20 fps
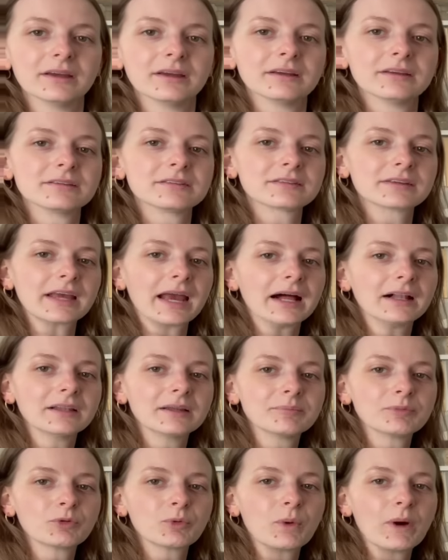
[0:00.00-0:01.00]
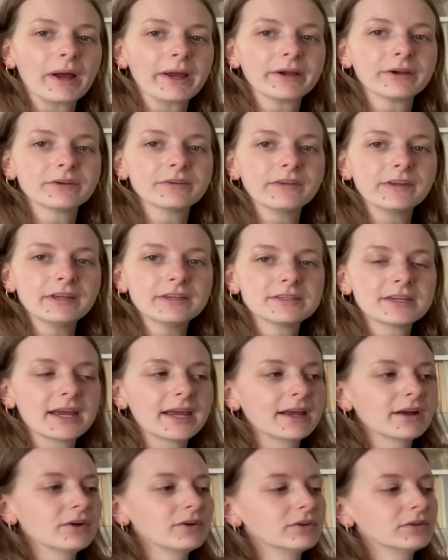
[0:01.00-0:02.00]
scalloped wire
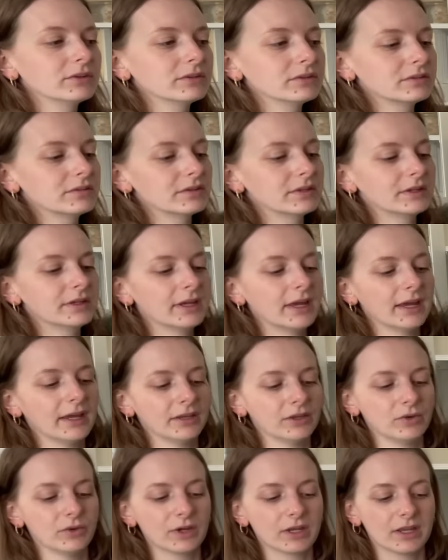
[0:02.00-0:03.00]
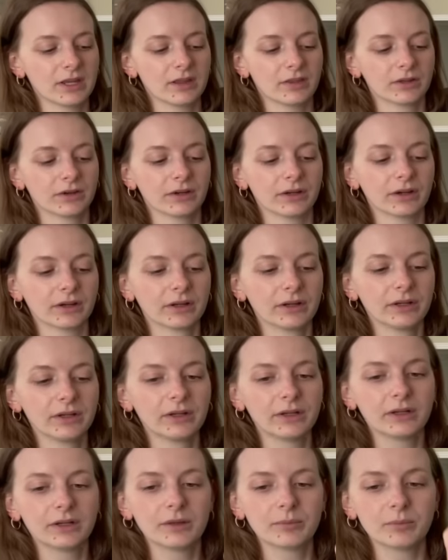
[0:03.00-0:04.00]
details and you can either
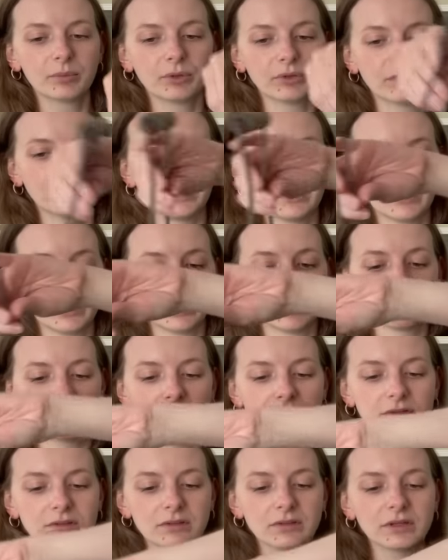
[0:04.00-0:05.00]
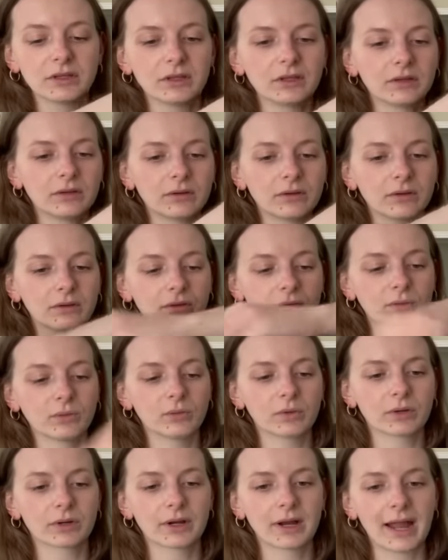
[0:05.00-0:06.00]
put the handles in
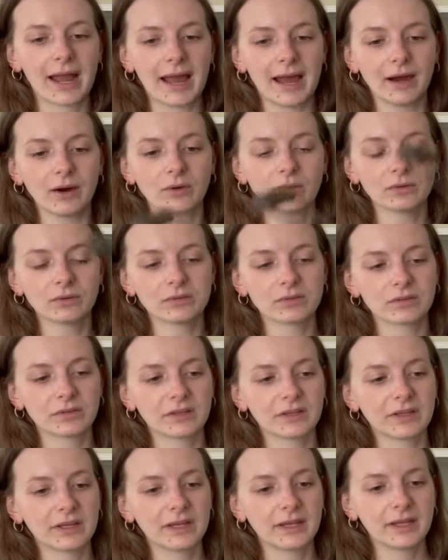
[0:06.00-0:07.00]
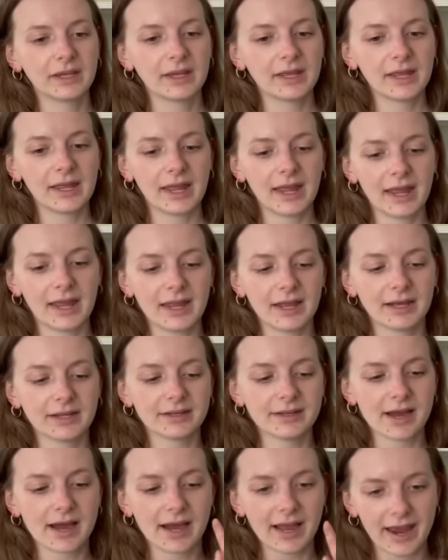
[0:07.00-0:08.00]
or out. And
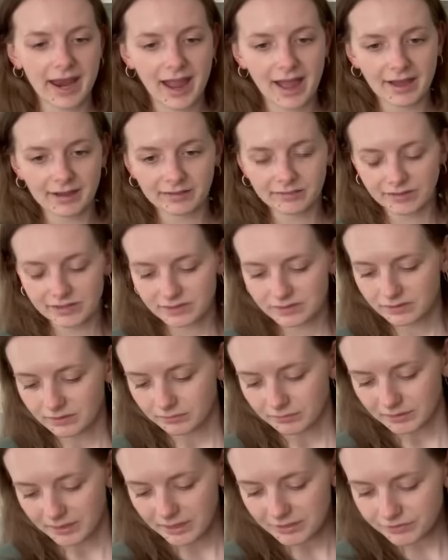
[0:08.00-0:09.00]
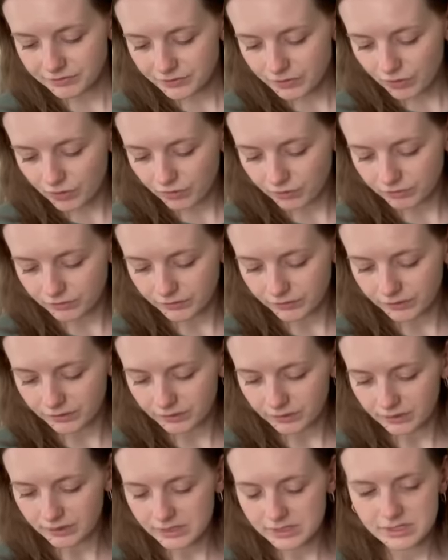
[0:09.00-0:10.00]
I have some
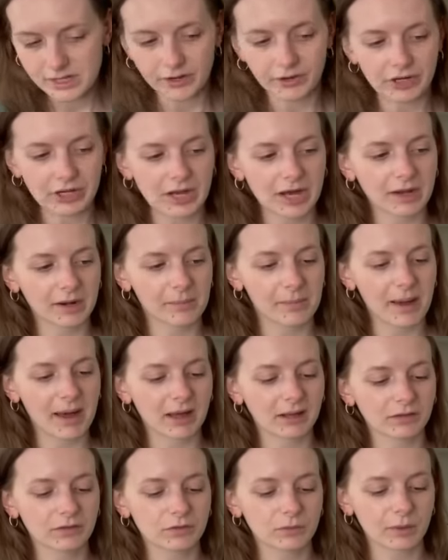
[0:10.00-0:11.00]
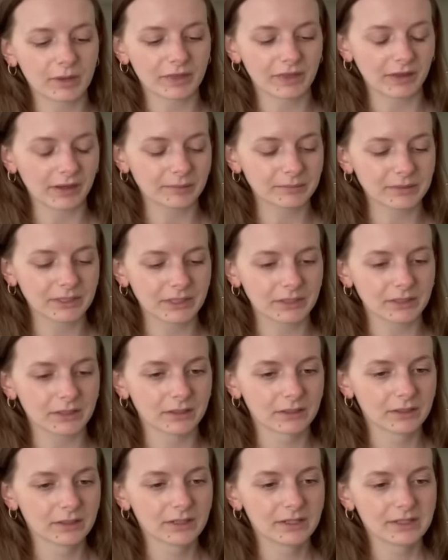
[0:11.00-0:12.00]
leftover terracotta pots, so I think I'm gonna
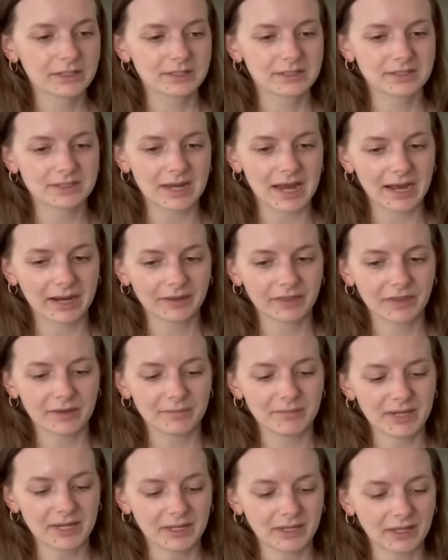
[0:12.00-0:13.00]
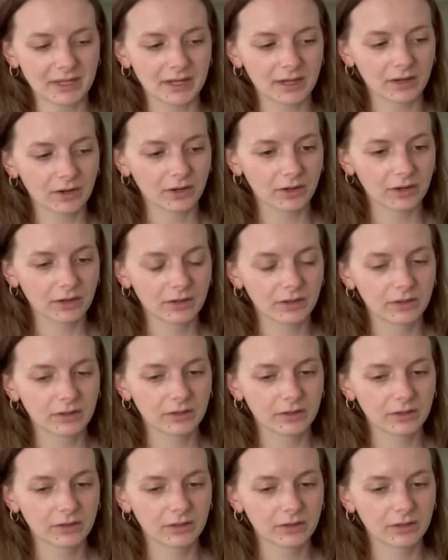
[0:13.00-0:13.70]
stack them in here